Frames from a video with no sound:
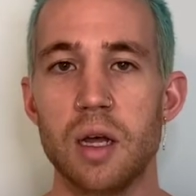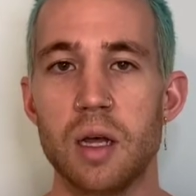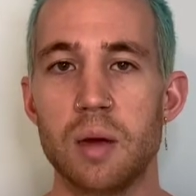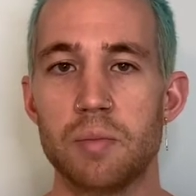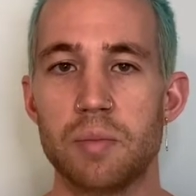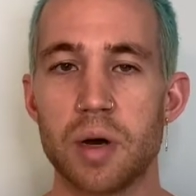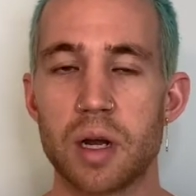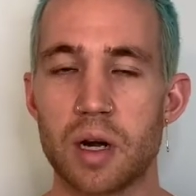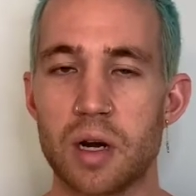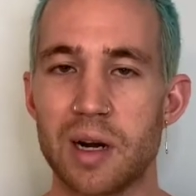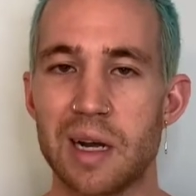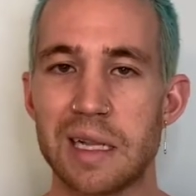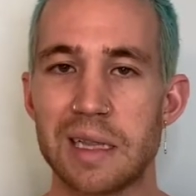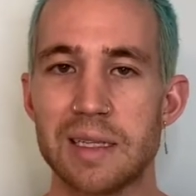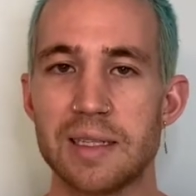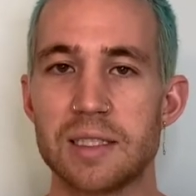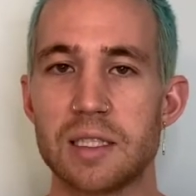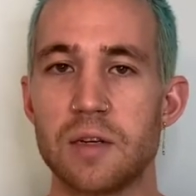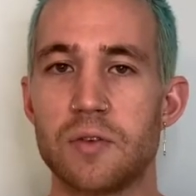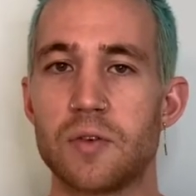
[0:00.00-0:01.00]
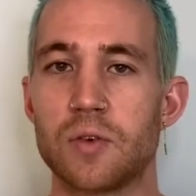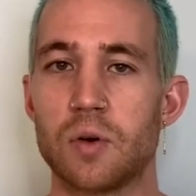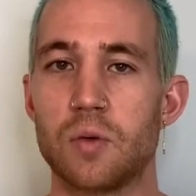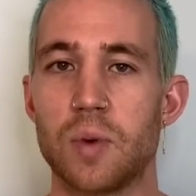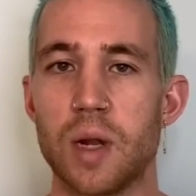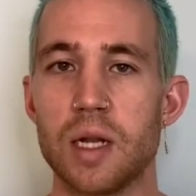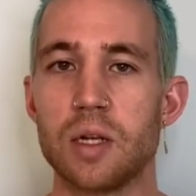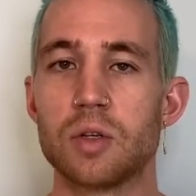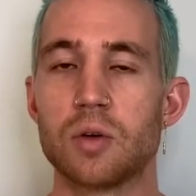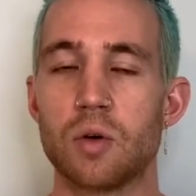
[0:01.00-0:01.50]
but are not listed for
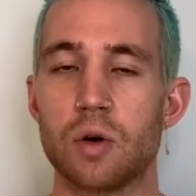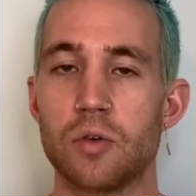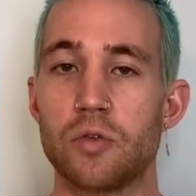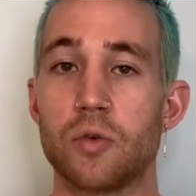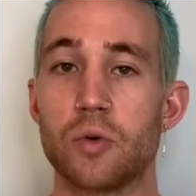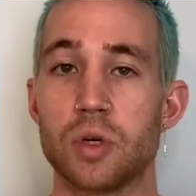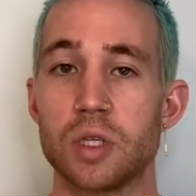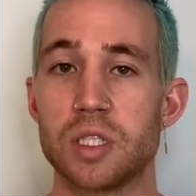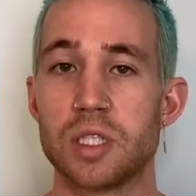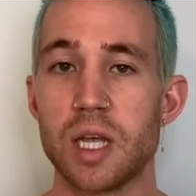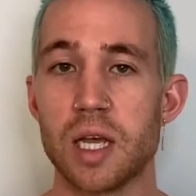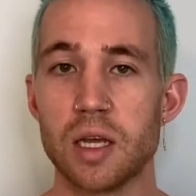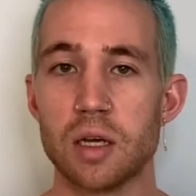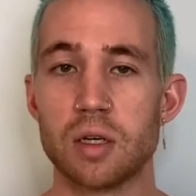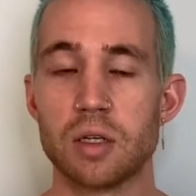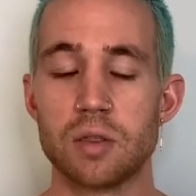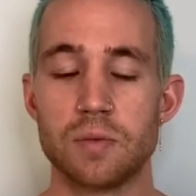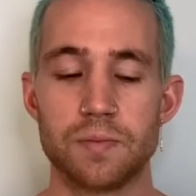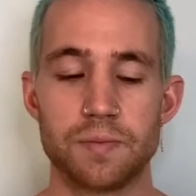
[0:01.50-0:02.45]
rent or for sale.